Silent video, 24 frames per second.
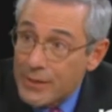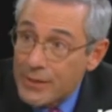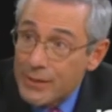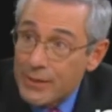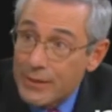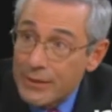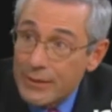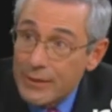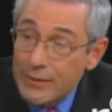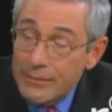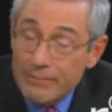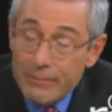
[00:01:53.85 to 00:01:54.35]

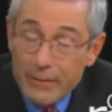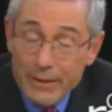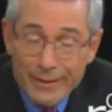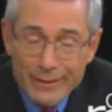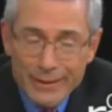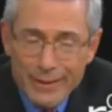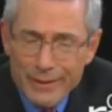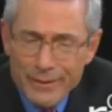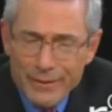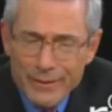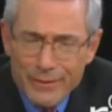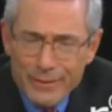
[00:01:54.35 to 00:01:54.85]
Health at
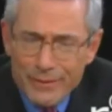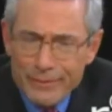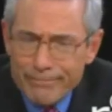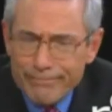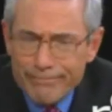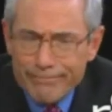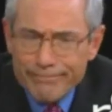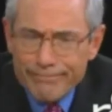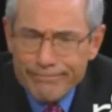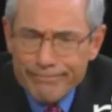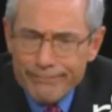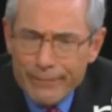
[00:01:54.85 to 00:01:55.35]
the
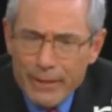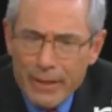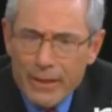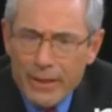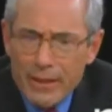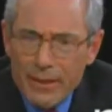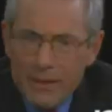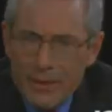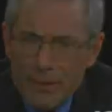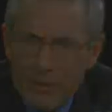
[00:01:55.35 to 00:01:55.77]
NIH.